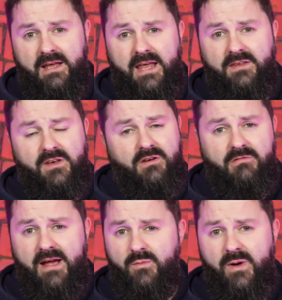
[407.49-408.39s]
It's a
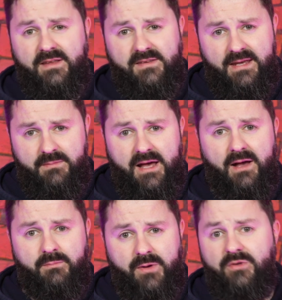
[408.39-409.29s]
great way to keep
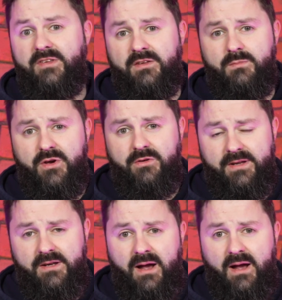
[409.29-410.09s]
that process moving.